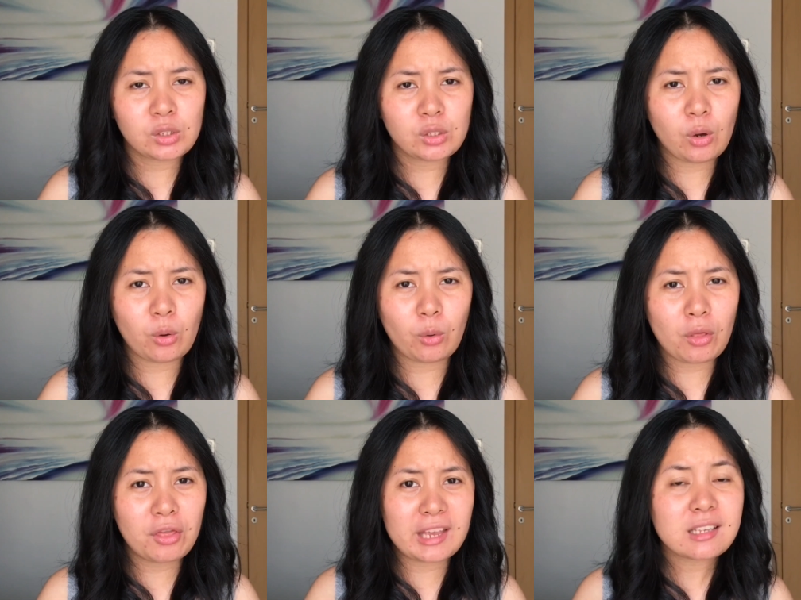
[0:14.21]
So
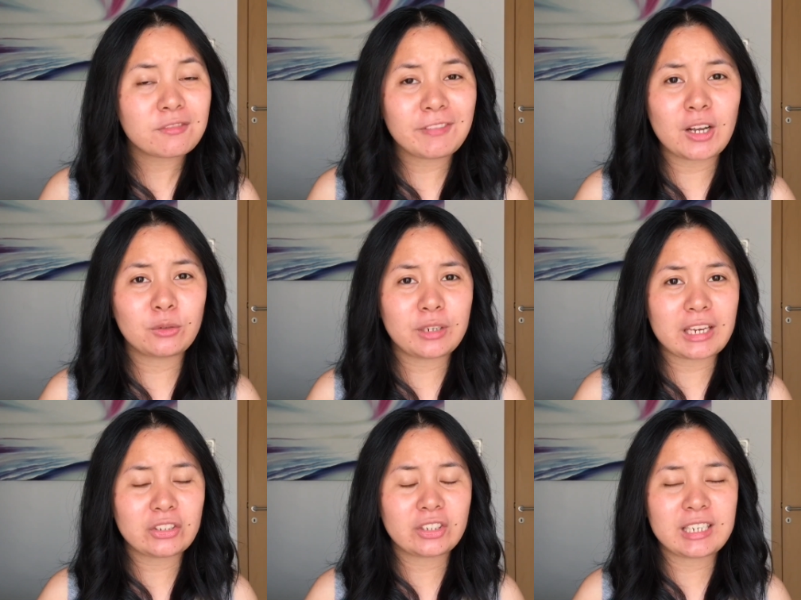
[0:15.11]
this
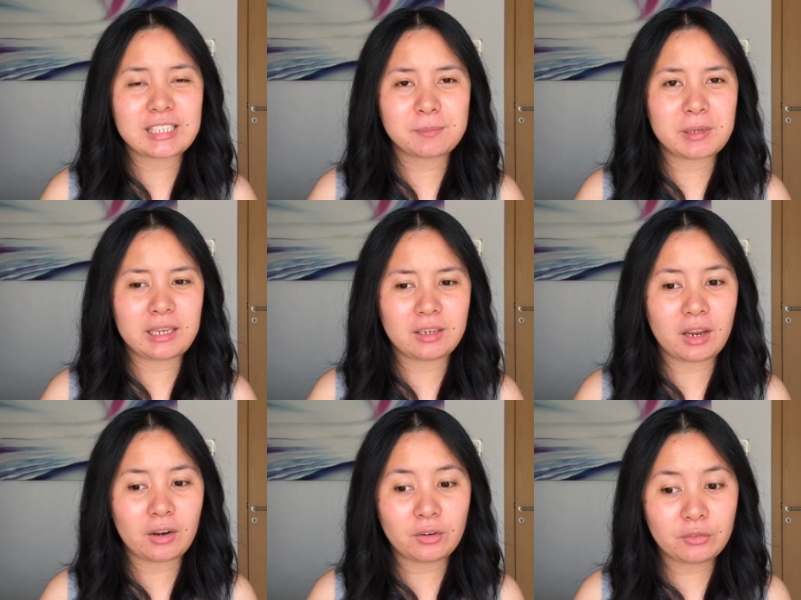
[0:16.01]
foundation has been
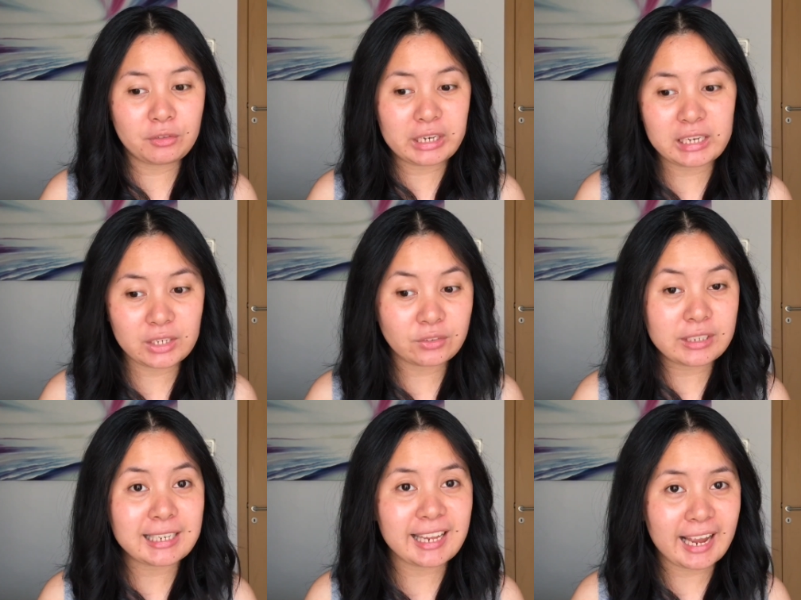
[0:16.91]

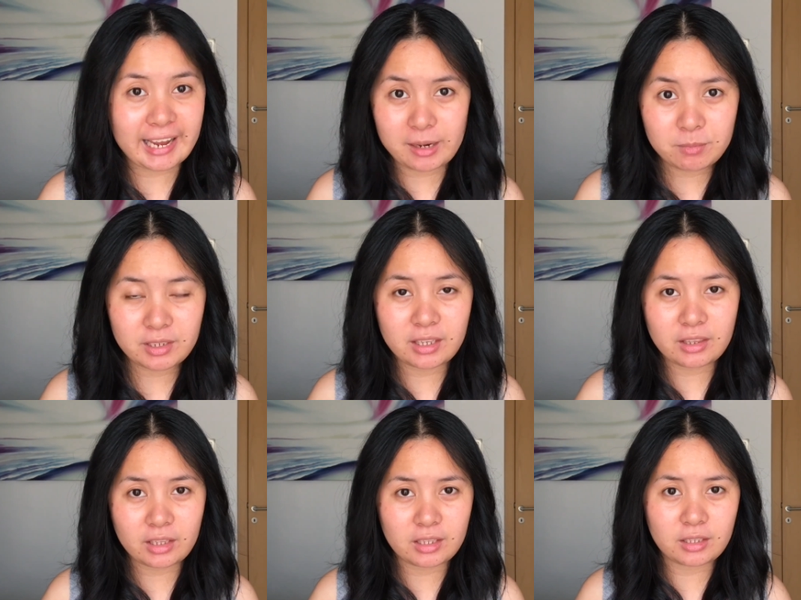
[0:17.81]
really hyped
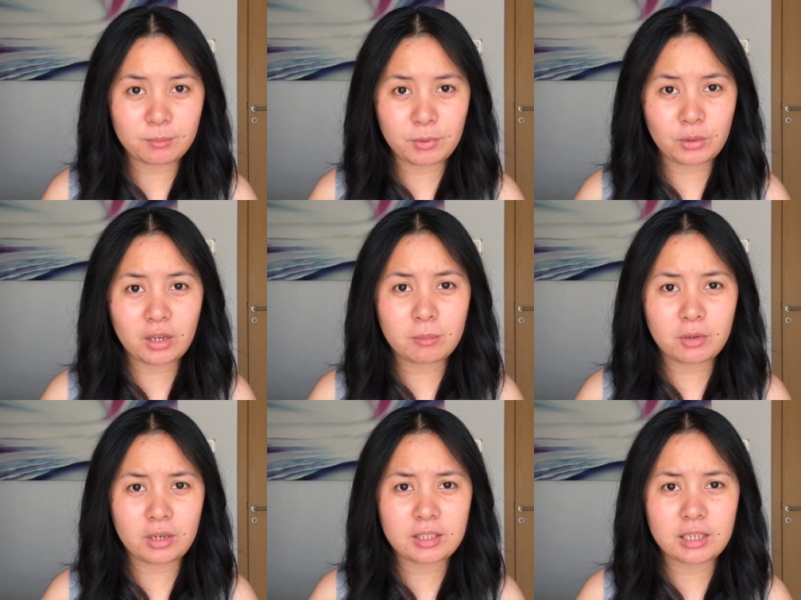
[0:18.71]
in the beauty
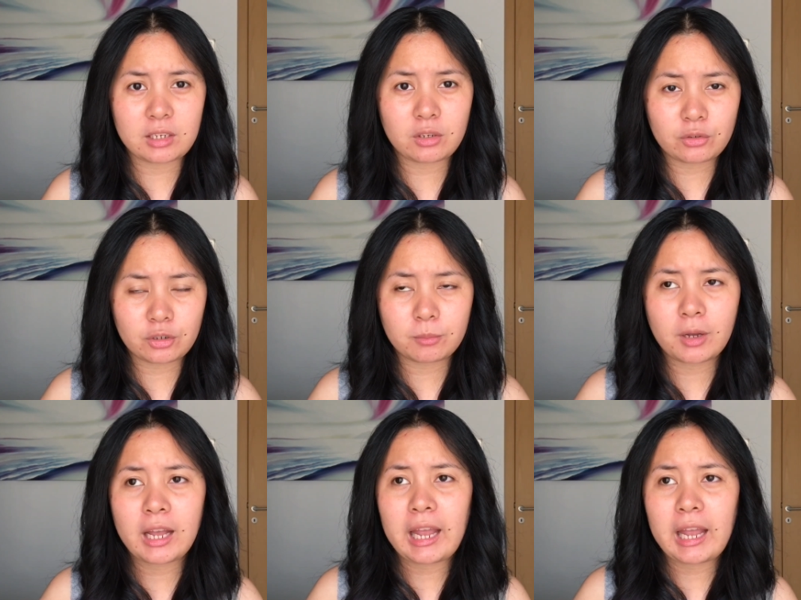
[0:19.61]
community in YouTube,